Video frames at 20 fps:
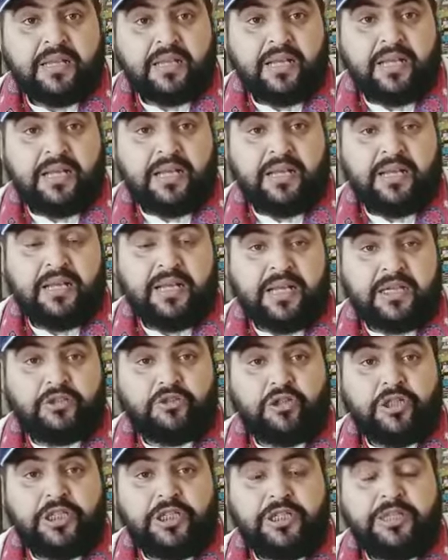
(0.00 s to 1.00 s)
Uh,
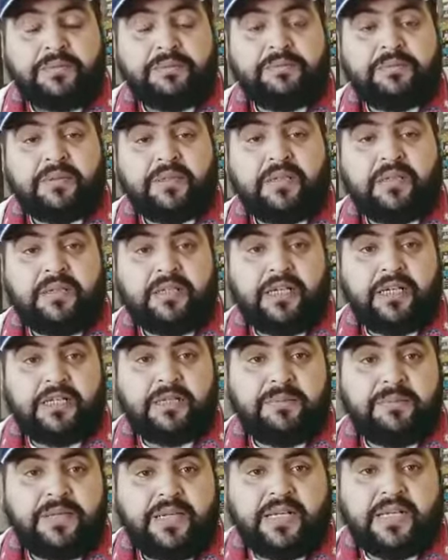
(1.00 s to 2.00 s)
actually,
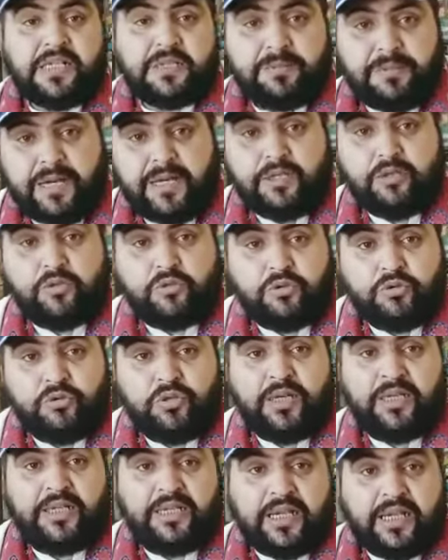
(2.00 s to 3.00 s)
let me explain to you
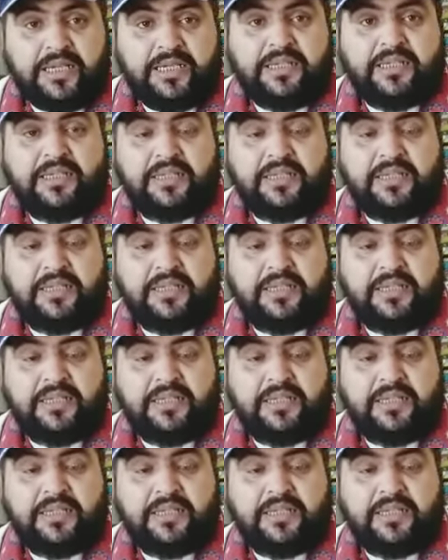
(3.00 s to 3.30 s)
and I